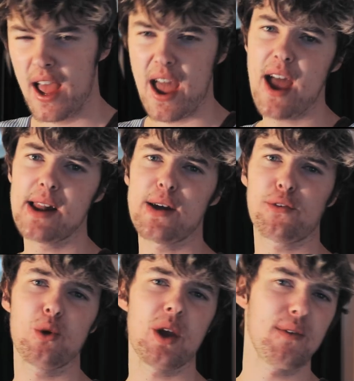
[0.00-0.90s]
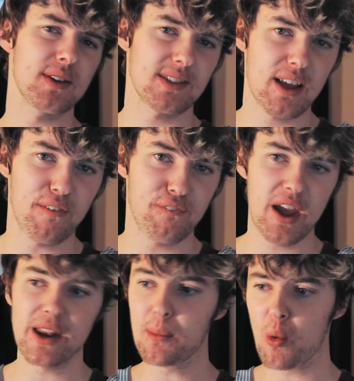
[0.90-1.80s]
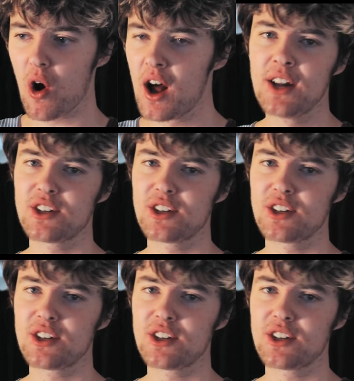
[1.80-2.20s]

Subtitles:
And if you ever see a fandom war,